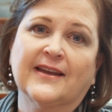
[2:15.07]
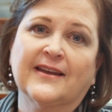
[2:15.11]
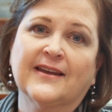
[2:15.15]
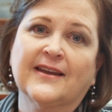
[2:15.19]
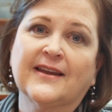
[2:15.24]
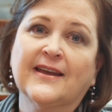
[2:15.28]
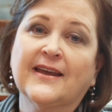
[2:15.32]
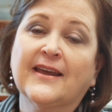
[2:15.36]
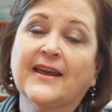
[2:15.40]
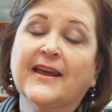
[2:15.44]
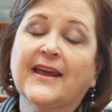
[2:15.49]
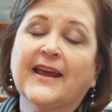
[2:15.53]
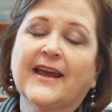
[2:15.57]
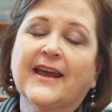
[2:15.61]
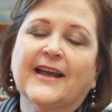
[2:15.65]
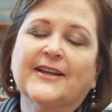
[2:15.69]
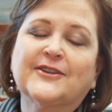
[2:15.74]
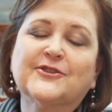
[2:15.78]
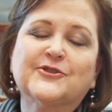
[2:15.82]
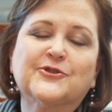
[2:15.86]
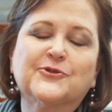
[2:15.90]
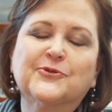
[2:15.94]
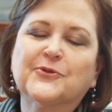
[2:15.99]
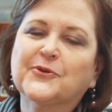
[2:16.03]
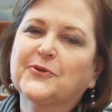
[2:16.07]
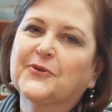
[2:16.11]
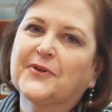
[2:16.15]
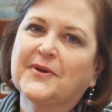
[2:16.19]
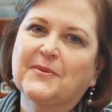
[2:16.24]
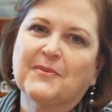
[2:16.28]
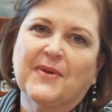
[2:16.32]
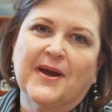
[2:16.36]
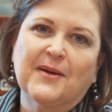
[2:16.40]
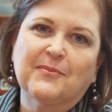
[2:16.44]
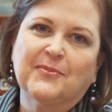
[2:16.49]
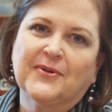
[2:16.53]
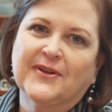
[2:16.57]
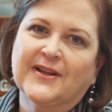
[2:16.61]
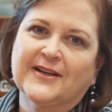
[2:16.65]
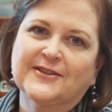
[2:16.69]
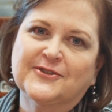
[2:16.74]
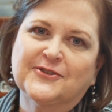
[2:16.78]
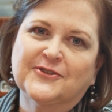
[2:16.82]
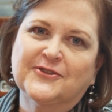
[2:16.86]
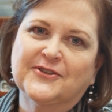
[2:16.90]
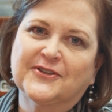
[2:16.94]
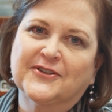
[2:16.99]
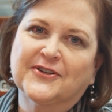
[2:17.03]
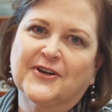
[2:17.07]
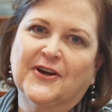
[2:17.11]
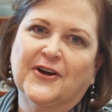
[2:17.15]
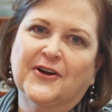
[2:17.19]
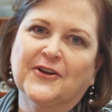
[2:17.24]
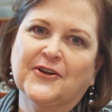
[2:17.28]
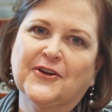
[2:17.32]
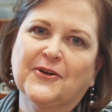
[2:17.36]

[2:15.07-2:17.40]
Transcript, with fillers: And it's truly my pleasure to call